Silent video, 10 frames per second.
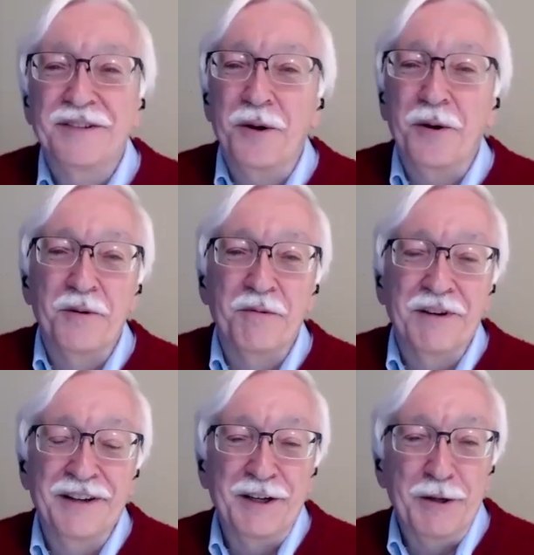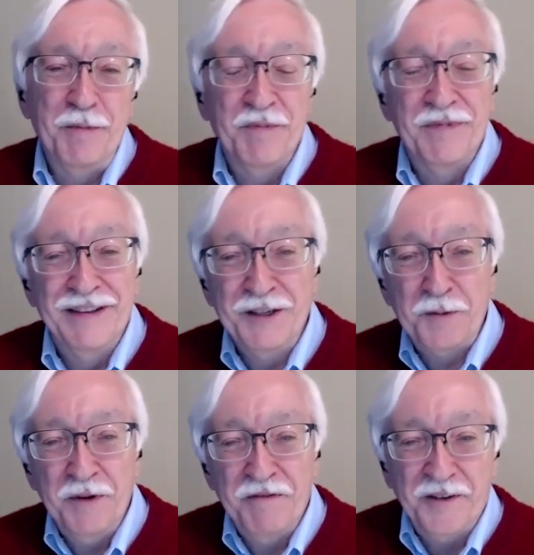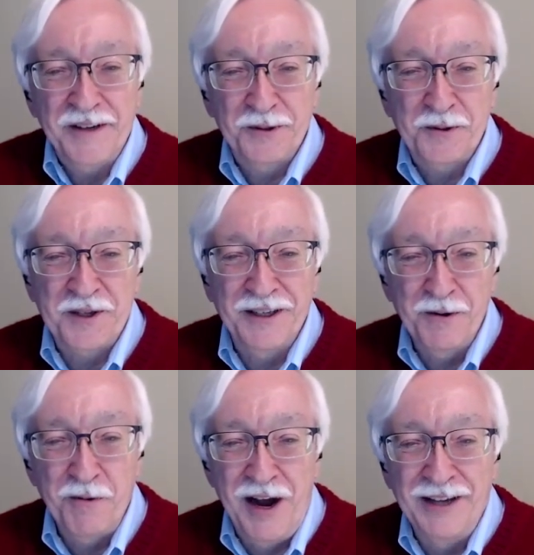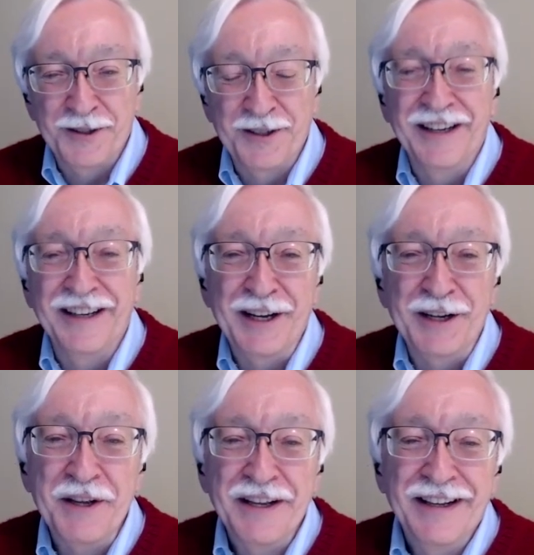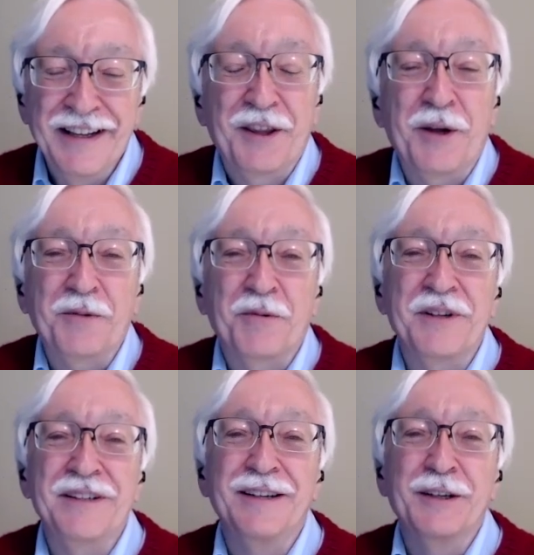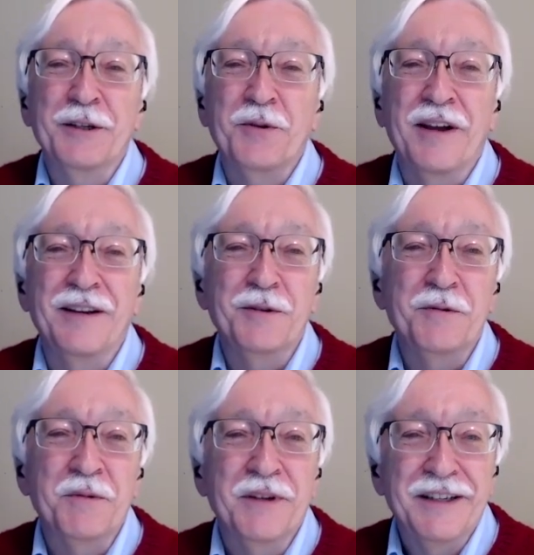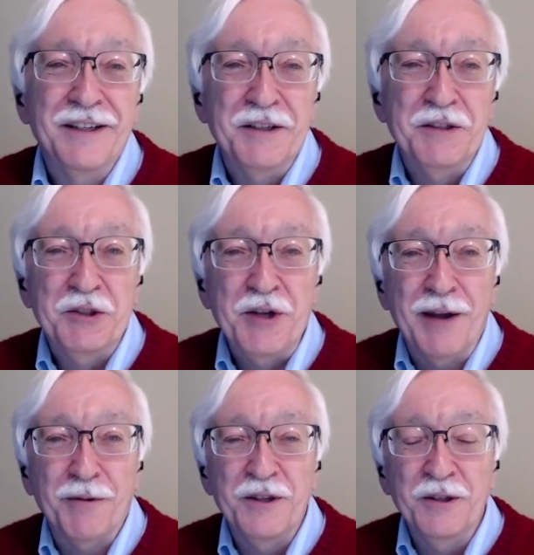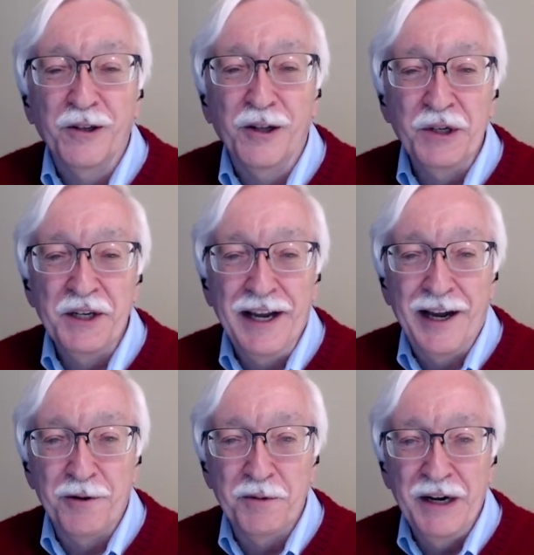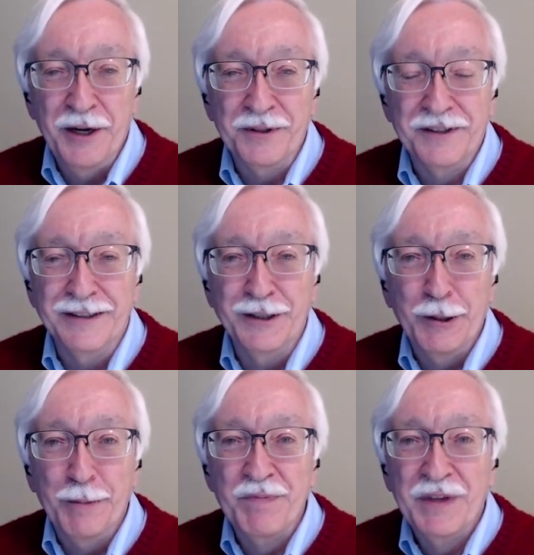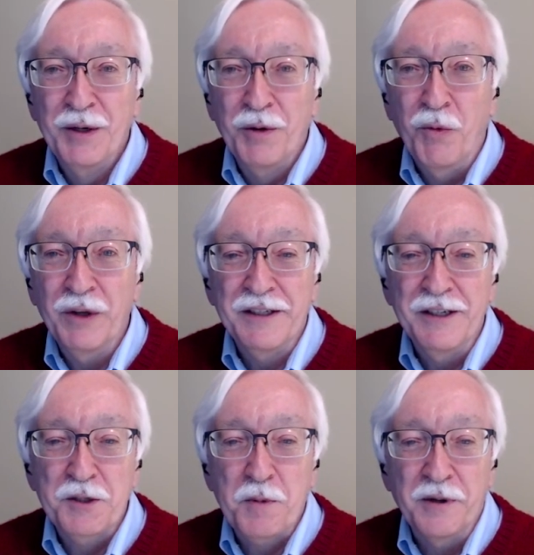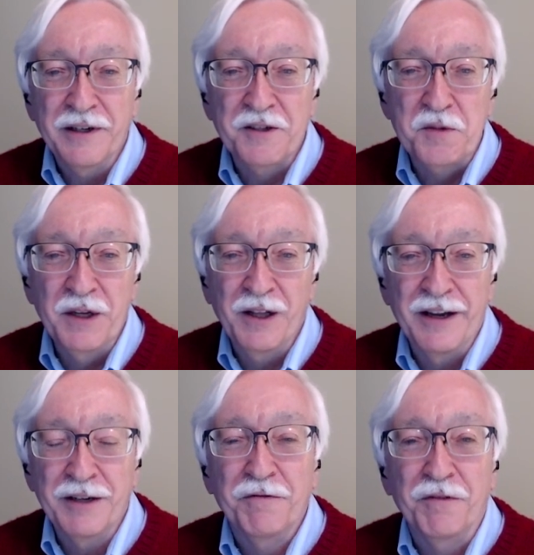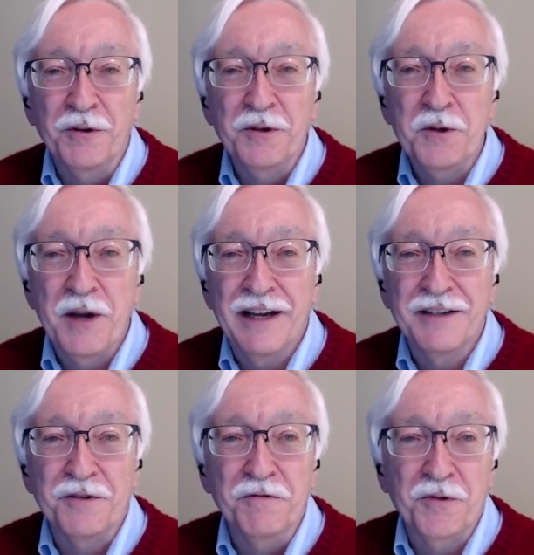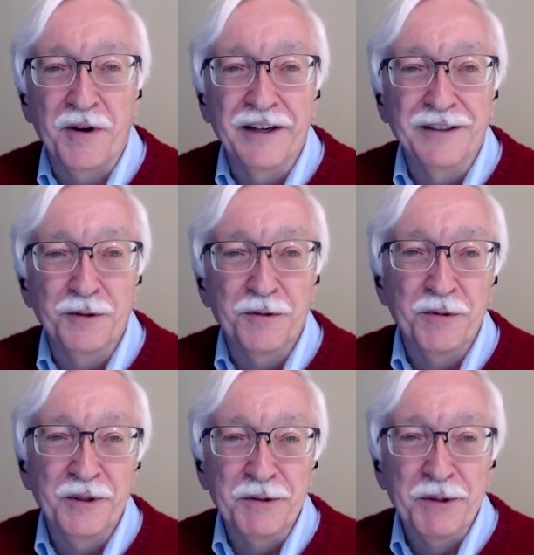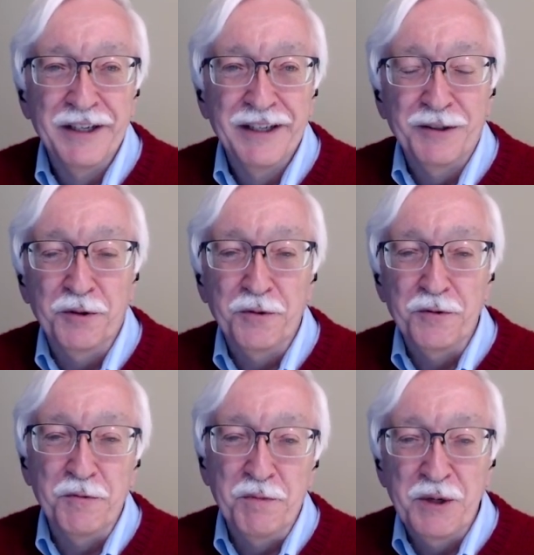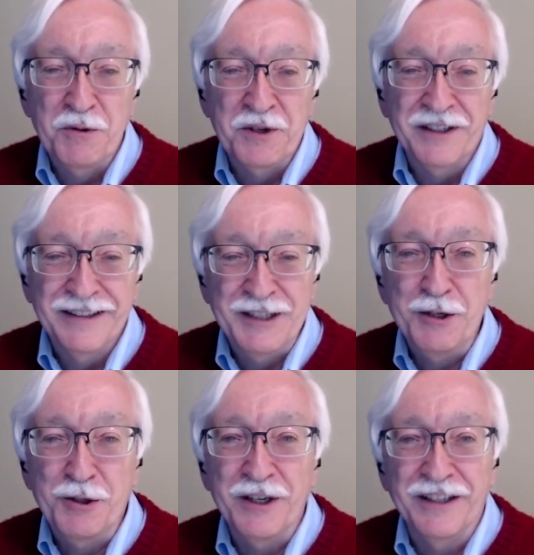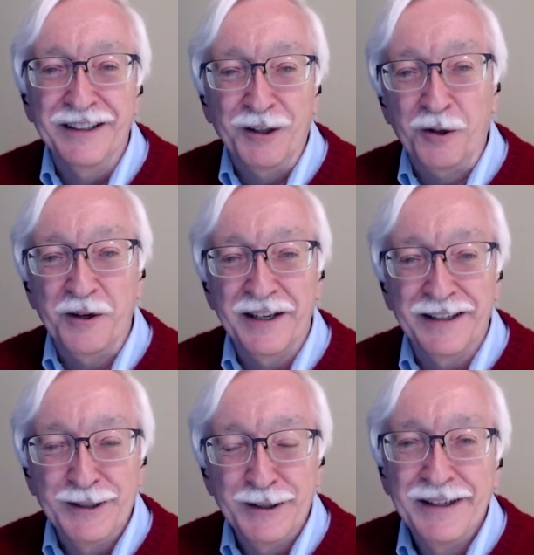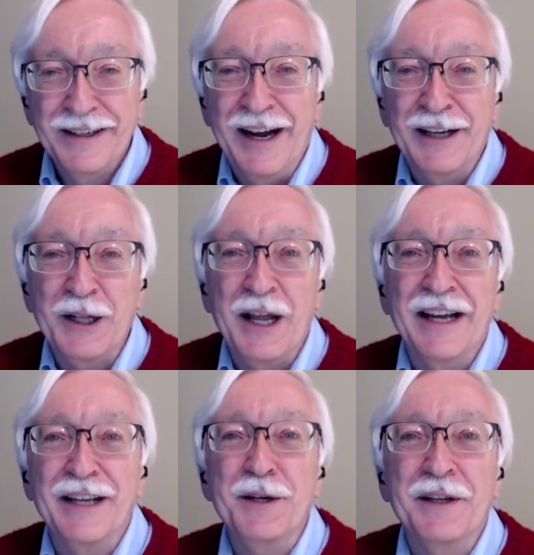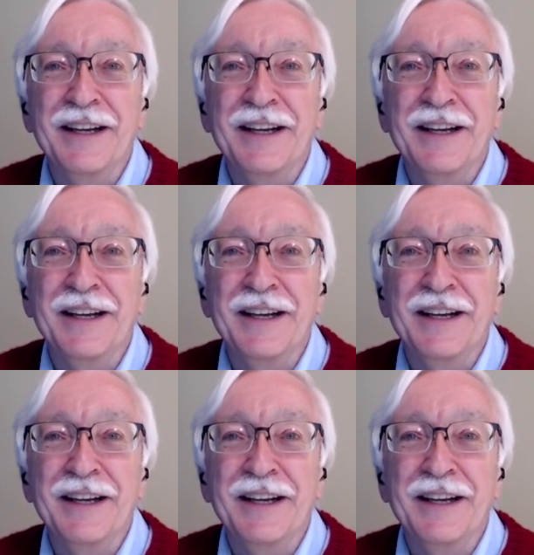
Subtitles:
So this has been very interesting to watch, and I thought we'd try to chat with you a little bit now about what the experience has been like for you guys in trying to do music teaching and learning online,